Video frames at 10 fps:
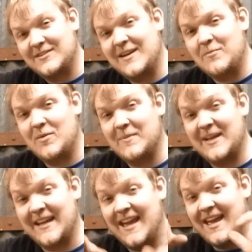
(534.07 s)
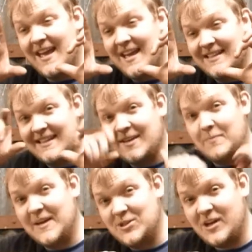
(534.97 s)
stick them on a bit of kit, take a
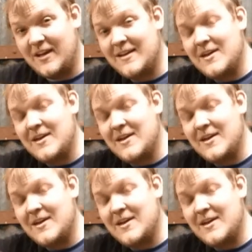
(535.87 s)
picture,